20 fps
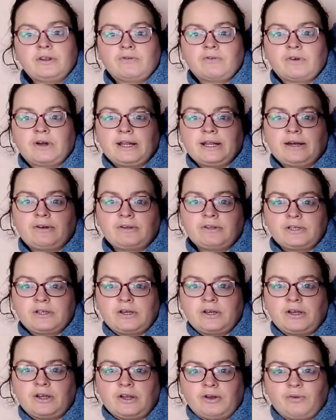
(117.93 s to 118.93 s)
you've got a little
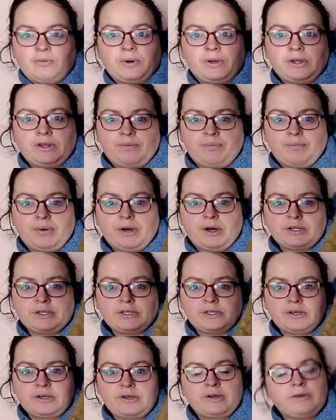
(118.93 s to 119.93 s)
turn up at the
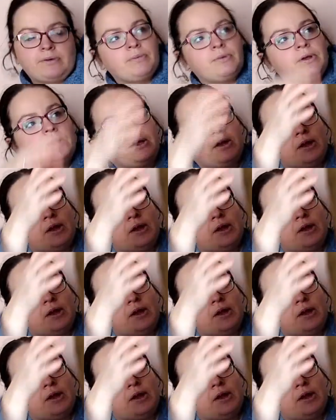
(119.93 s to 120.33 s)
bottom